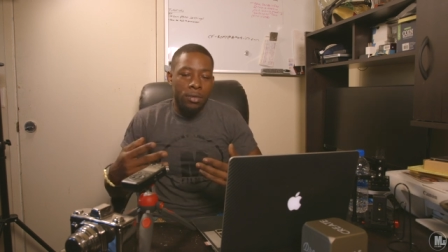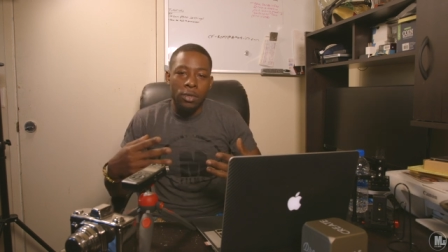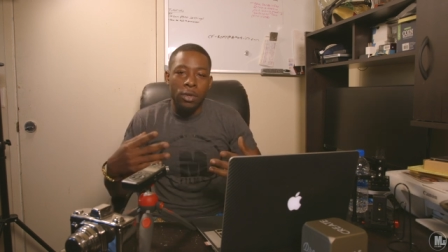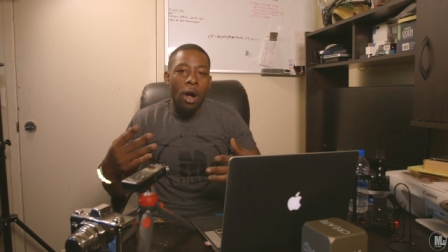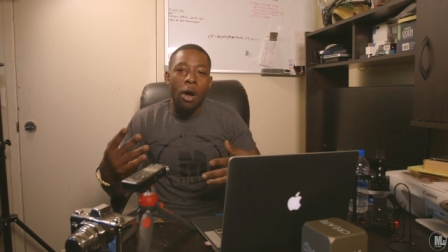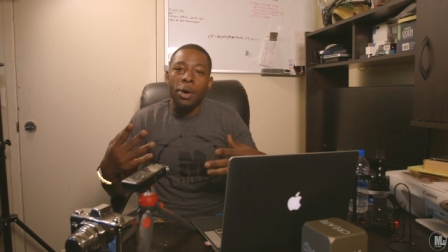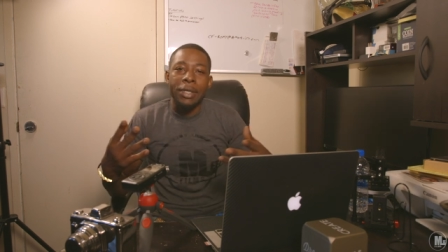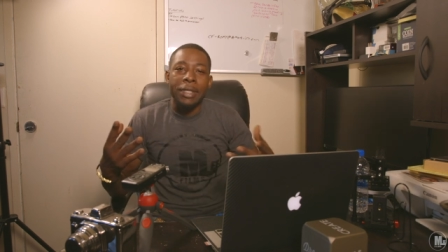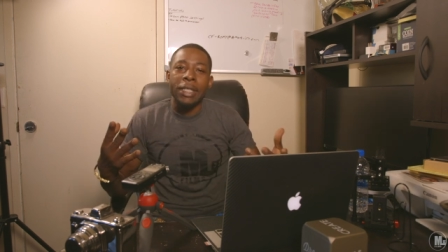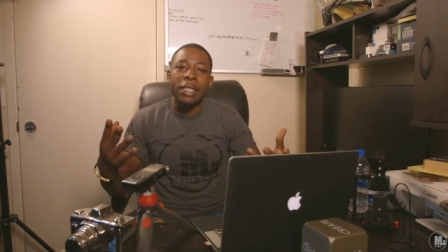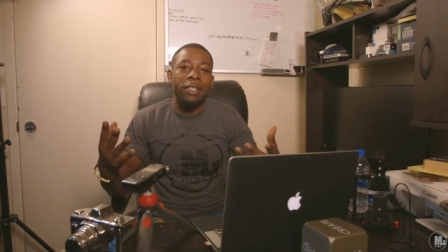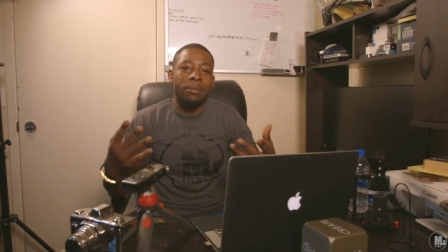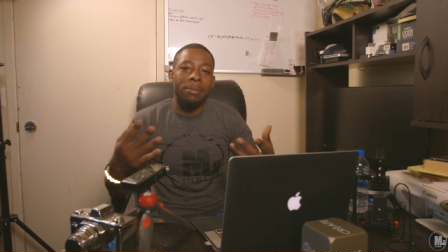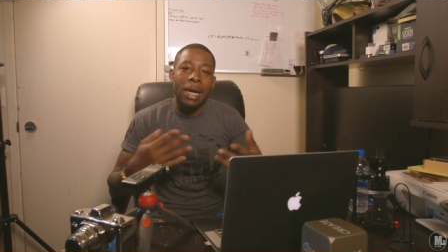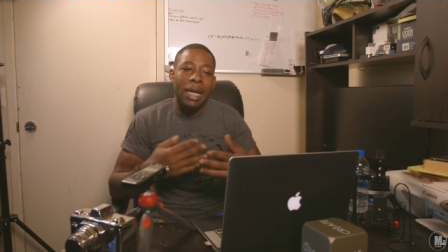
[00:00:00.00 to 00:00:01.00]
You always need
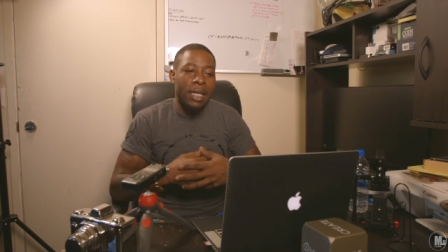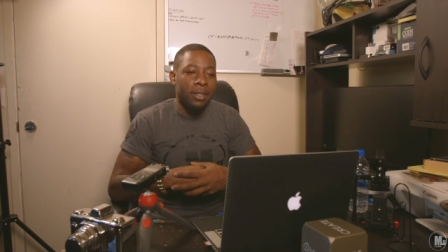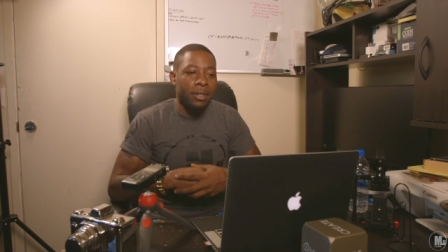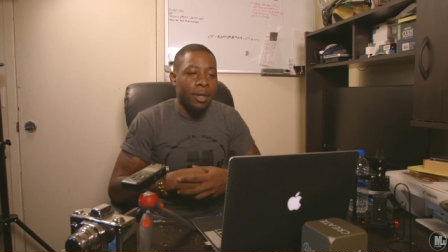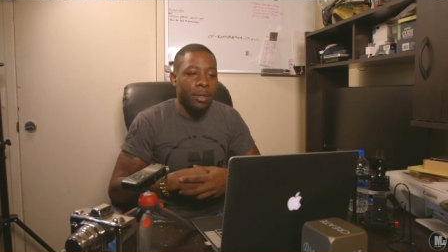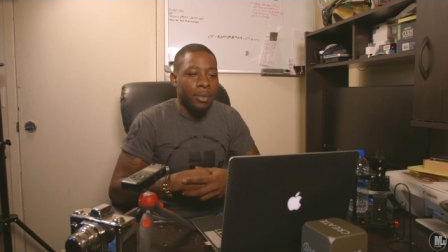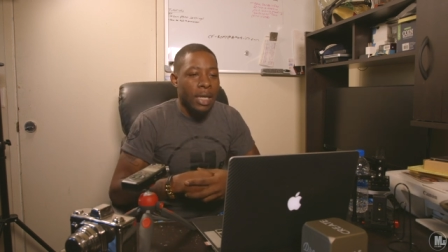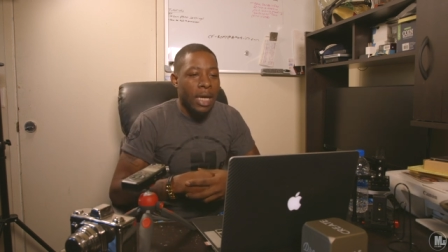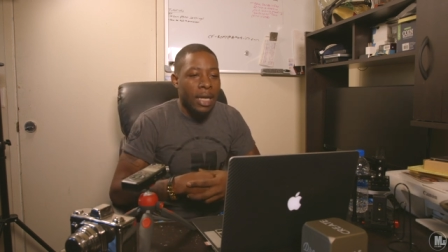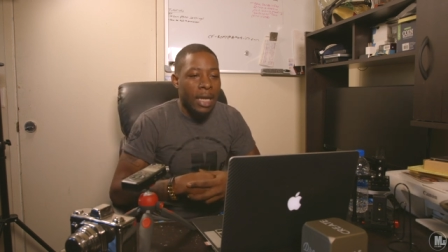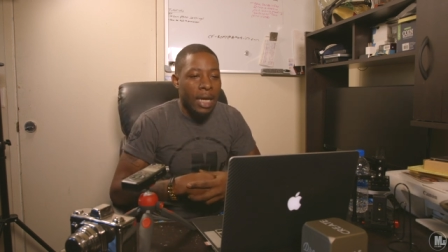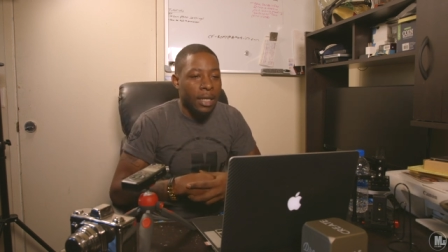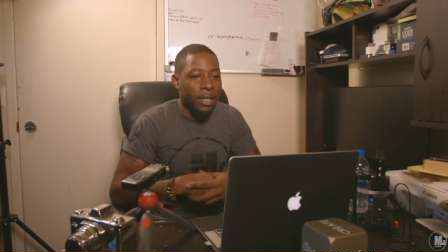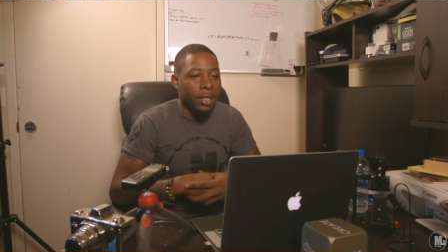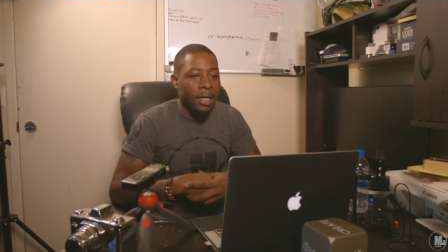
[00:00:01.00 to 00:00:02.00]
somebody, you know what I'm saying?
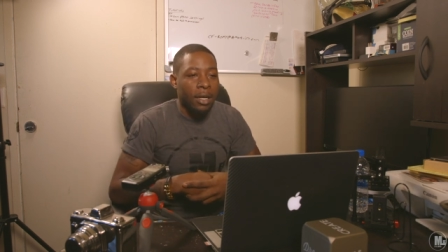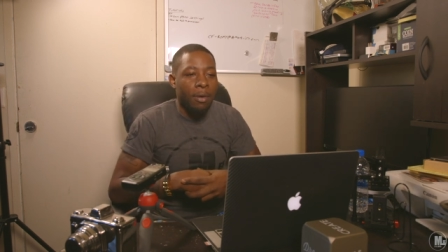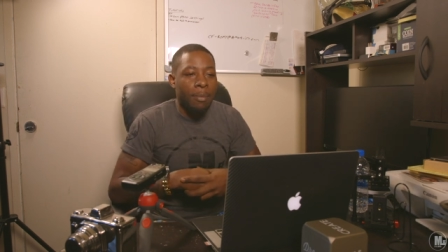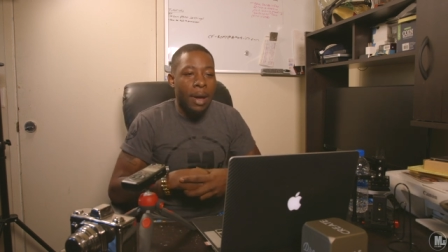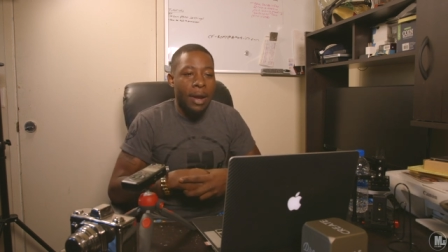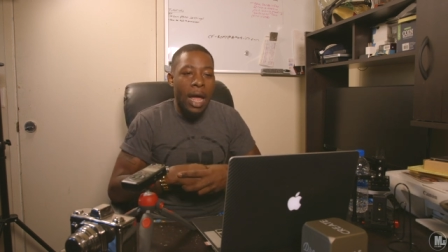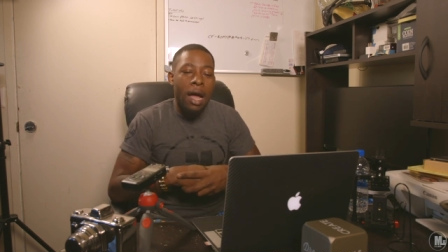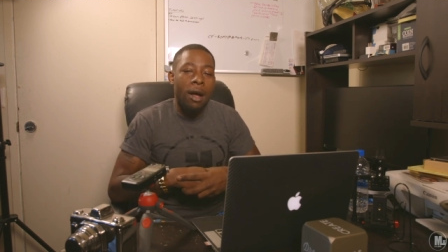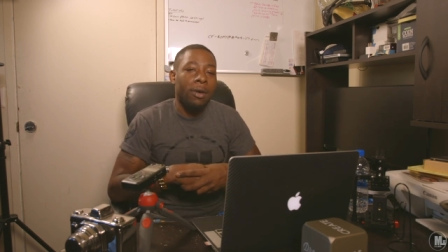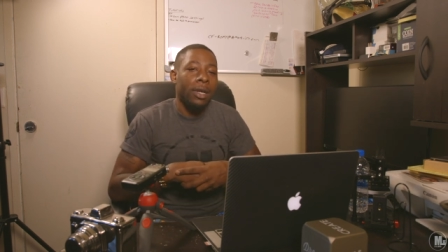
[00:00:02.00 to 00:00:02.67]
Like, it don't matter how